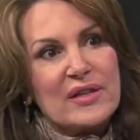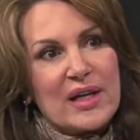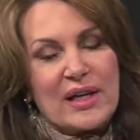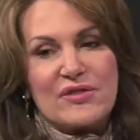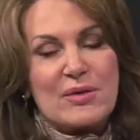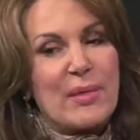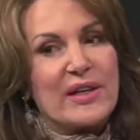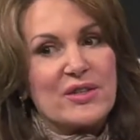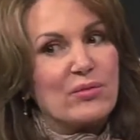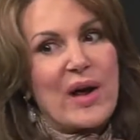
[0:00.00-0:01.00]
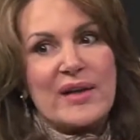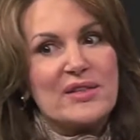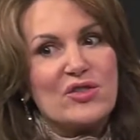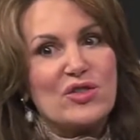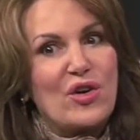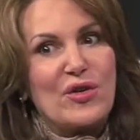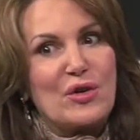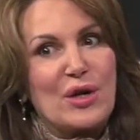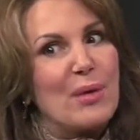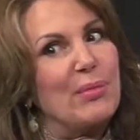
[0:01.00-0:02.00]
And if somebody's a rising star in your
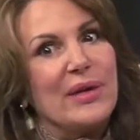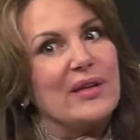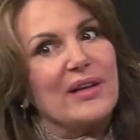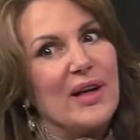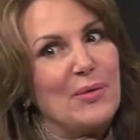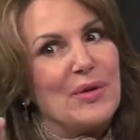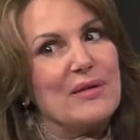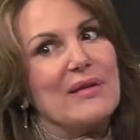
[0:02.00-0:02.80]
company, to go and